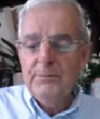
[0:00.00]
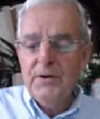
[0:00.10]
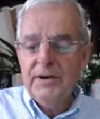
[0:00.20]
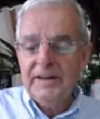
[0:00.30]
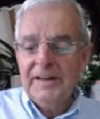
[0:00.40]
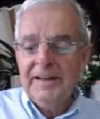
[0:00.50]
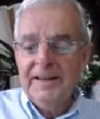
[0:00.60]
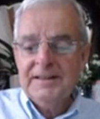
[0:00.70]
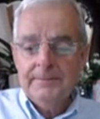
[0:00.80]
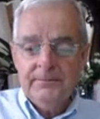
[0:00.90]
mark
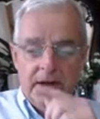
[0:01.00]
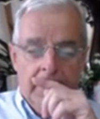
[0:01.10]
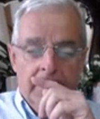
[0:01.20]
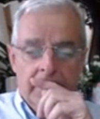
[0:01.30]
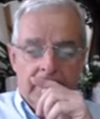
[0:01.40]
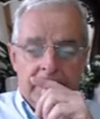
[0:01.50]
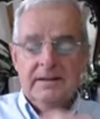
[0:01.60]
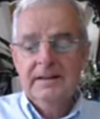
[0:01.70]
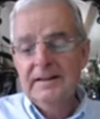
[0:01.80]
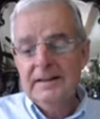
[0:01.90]
yet,
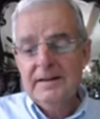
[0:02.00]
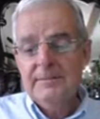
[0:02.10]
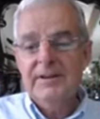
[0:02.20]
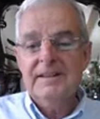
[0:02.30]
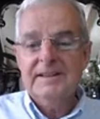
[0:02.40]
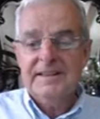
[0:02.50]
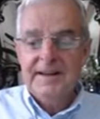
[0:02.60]
but